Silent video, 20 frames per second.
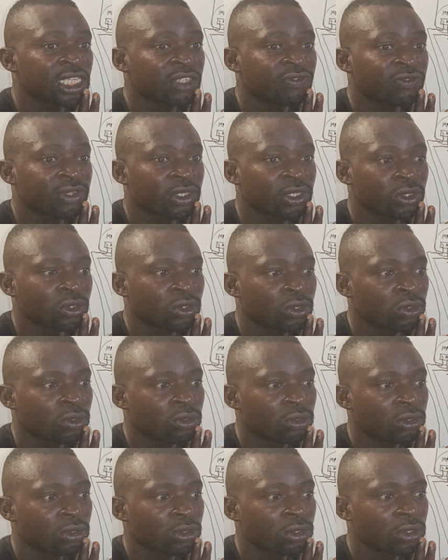this video.
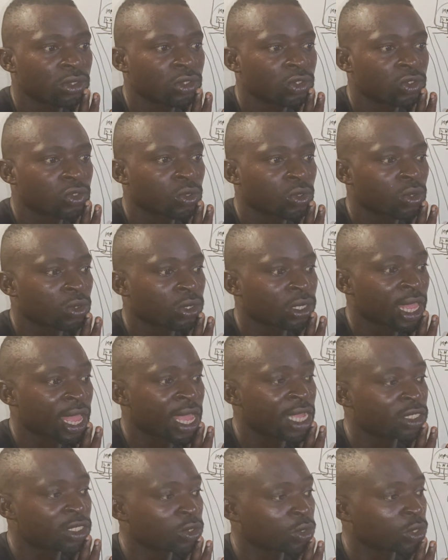So
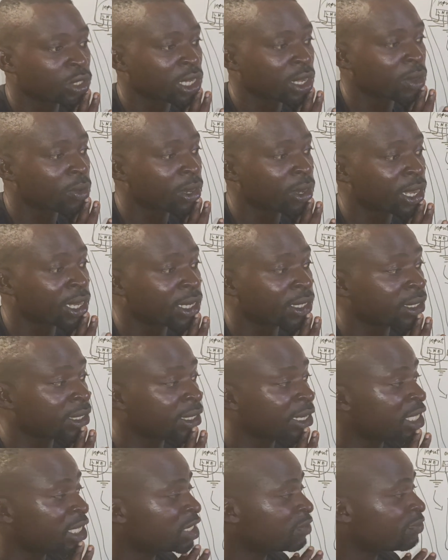guys, on our
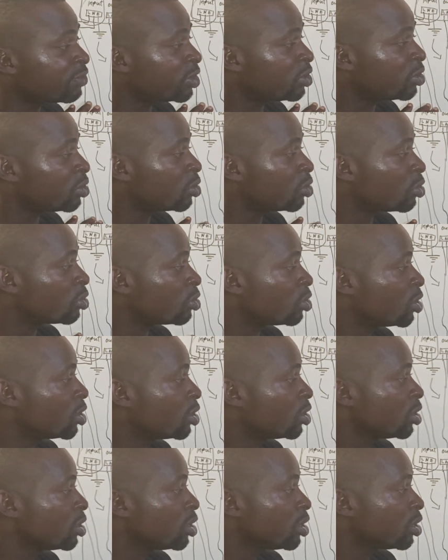next video,
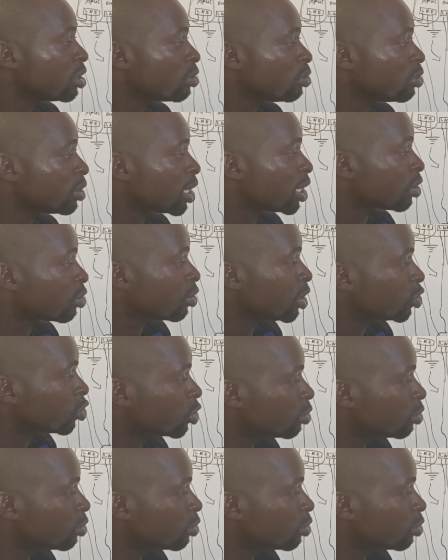we are going